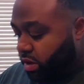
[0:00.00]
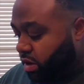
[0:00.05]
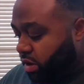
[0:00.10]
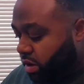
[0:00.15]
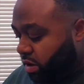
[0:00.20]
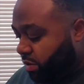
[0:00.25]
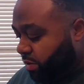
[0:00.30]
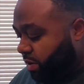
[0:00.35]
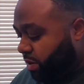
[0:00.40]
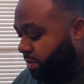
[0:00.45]

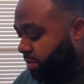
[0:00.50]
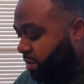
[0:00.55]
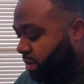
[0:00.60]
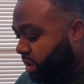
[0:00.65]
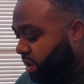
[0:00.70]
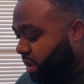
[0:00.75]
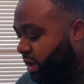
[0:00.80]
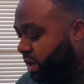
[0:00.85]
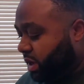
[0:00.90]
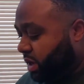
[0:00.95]
Oh well,
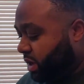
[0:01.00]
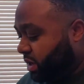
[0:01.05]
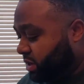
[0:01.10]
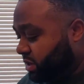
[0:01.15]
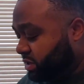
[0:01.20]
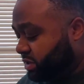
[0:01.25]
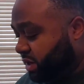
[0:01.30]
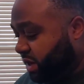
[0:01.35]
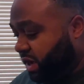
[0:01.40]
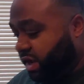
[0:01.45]
we'll uh,
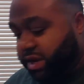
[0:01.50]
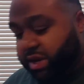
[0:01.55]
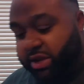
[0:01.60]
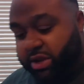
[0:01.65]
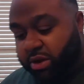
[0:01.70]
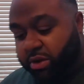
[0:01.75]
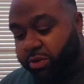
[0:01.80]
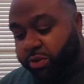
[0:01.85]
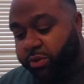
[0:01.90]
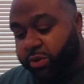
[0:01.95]
just go ahead and
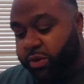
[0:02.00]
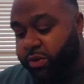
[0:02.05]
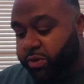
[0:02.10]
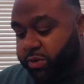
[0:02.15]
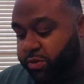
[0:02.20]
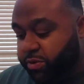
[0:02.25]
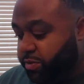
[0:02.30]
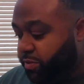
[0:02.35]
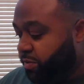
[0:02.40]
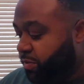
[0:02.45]
go
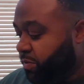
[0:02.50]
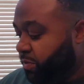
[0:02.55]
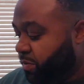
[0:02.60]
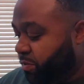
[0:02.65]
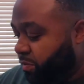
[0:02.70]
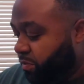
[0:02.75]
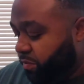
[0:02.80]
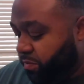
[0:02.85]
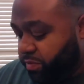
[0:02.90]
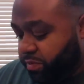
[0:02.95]
through
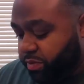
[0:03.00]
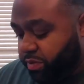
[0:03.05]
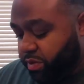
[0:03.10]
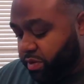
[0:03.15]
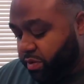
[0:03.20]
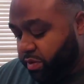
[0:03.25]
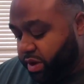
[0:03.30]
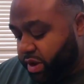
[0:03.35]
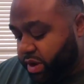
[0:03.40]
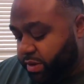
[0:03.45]

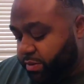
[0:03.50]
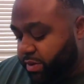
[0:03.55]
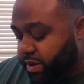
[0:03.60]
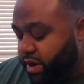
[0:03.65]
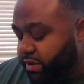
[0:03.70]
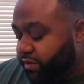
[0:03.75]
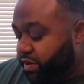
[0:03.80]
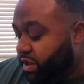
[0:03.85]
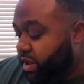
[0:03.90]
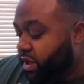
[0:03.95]
uh, what
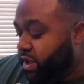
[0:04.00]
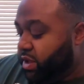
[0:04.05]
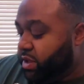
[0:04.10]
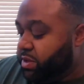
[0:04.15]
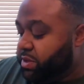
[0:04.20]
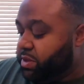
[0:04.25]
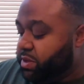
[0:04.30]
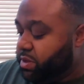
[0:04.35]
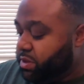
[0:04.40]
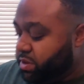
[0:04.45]
everything
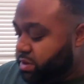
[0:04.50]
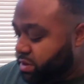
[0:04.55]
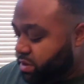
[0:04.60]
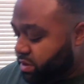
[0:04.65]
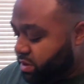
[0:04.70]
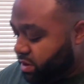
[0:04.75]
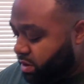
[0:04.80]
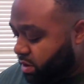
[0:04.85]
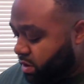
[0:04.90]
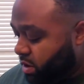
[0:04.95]
is.
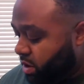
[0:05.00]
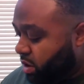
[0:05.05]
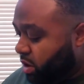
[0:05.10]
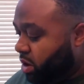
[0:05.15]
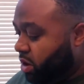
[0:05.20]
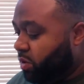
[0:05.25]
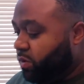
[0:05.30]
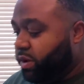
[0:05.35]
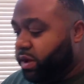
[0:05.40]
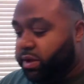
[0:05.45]

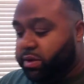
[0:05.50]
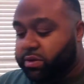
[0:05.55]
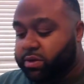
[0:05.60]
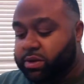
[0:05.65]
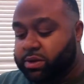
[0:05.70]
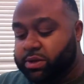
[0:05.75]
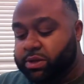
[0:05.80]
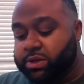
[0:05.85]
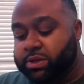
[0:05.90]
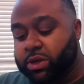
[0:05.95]
Oh wait,
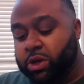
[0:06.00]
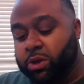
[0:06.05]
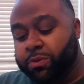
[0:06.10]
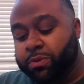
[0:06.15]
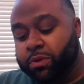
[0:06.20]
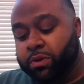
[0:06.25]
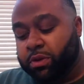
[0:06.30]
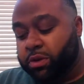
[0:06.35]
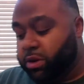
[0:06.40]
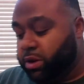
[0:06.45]
is this
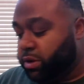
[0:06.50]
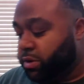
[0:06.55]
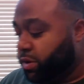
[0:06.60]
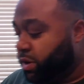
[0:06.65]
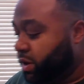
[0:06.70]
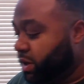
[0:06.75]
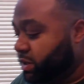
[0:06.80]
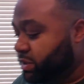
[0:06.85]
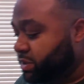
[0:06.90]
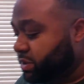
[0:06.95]
open? No,
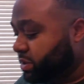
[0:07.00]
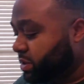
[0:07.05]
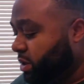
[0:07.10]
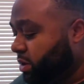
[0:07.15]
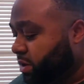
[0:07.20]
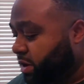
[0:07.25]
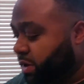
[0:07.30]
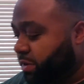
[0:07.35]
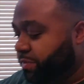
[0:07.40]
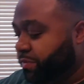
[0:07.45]
it doesn't.
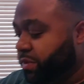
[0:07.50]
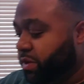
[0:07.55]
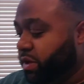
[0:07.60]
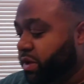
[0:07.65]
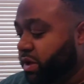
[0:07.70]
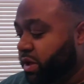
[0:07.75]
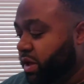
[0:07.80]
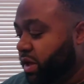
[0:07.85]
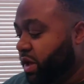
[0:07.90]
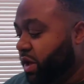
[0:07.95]
Okay.
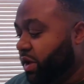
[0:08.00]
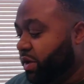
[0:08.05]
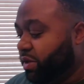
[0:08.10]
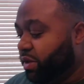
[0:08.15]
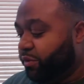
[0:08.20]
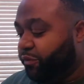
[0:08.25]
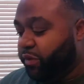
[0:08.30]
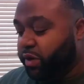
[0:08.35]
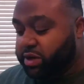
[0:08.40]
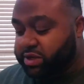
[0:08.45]

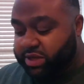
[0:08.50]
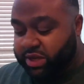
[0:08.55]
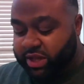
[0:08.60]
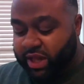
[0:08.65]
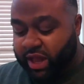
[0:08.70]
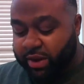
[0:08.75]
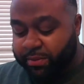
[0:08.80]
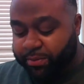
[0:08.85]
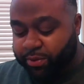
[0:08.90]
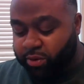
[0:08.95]
The first thing
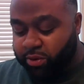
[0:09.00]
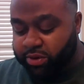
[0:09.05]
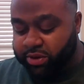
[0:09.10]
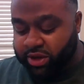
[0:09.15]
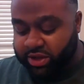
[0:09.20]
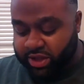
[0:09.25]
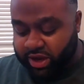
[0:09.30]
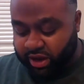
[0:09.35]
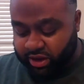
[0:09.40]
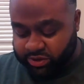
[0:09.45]
that I pulled
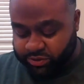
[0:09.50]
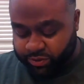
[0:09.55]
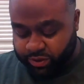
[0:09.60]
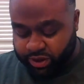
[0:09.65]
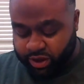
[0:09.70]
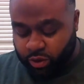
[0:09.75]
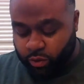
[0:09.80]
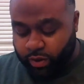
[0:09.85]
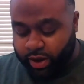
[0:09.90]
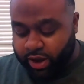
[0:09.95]
out that I was
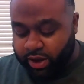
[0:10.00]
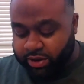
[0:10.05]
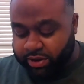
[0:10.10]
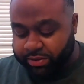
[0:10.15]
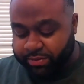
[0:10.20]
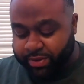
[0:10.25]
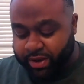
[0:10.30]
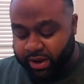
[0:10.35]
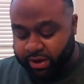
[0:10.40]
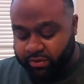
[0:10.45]
really wild
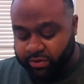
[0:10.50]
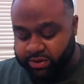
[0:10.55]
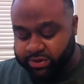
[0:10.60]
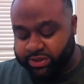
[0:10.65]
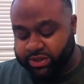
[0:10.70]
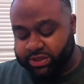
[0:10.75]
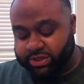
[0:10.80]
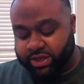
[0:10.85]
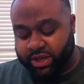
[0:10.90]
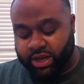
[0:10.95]
about was
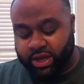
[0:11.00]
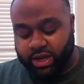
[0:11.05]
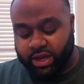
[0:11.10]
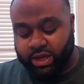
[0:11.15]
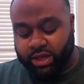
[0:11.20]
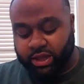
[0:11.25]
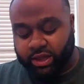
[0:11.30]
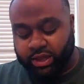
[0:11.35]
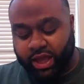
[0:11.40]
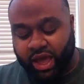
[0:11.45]
this
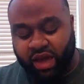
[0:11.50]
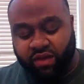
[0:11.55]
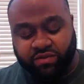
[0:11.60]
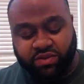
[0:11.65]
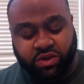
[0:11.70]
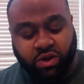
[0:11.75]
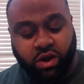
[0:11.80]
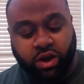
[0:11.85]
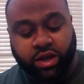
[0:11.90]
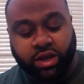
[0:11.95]
uh, live
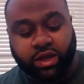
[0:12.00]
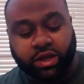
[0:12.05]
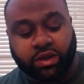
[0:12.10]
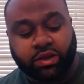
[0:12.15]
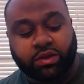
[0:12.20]
target